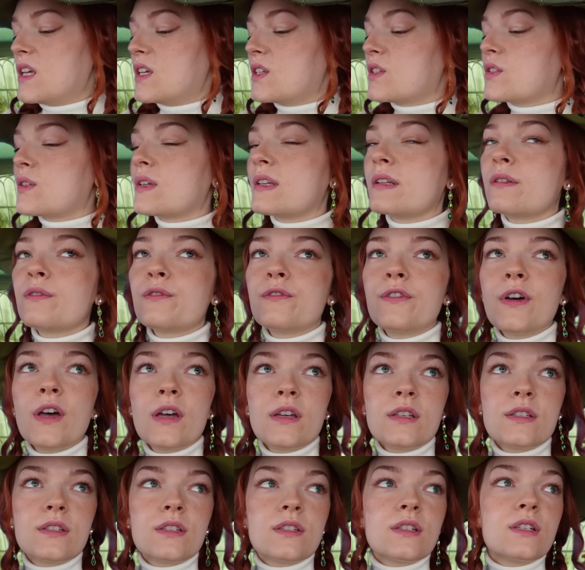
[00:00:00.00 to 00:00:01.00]
So it'll
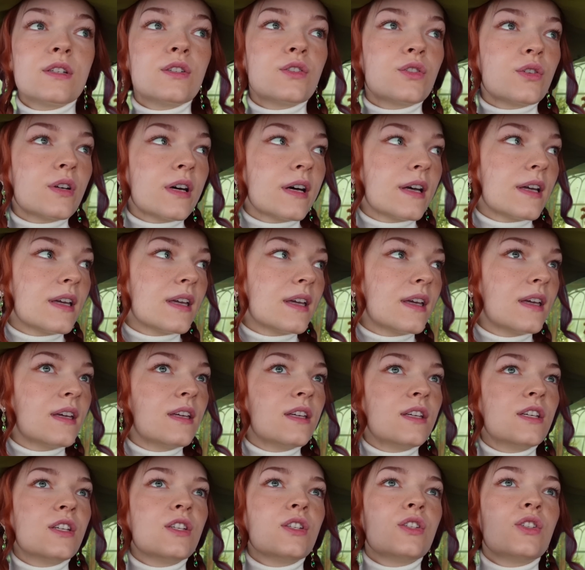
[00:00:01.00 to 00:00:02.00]
first try
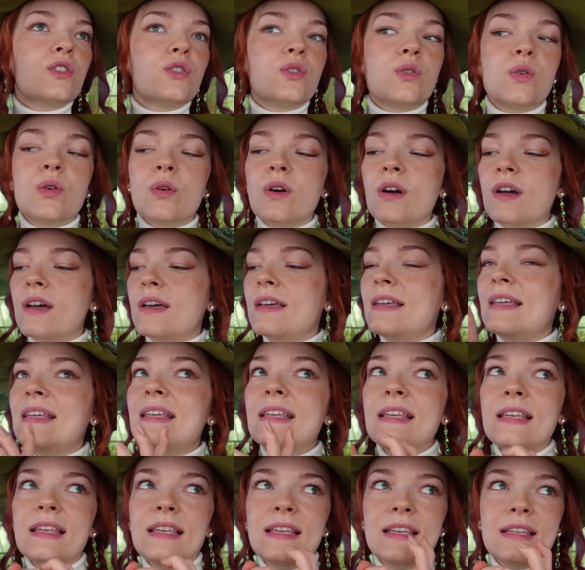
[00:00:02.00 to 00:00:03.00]
to
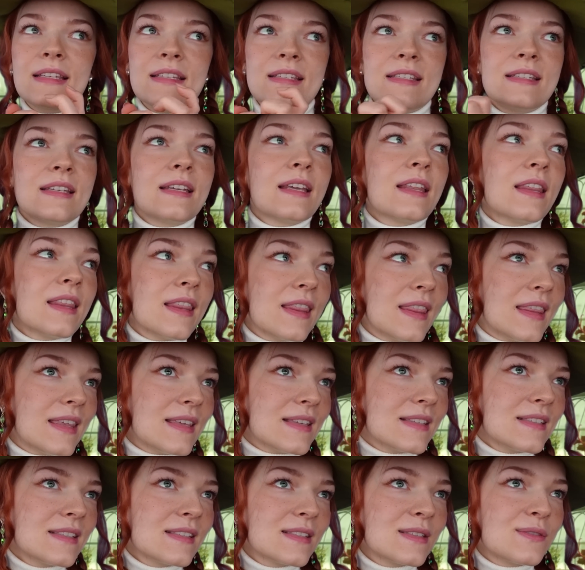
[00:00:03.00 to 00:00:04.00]
eat
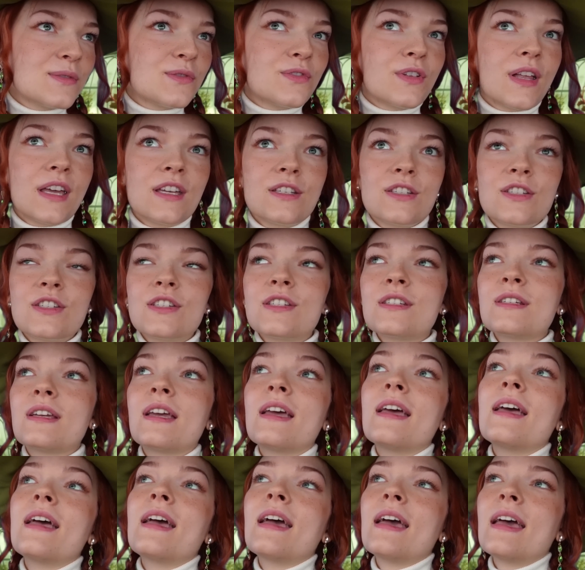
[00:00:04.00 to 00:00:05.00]
this flesh,
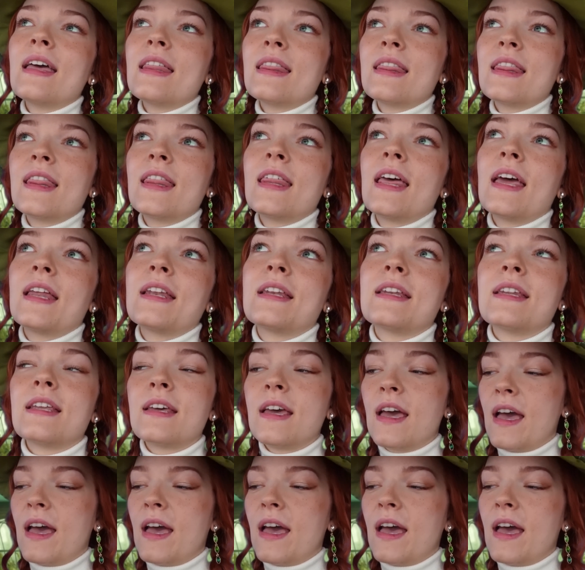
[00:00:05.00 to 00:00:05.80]
and then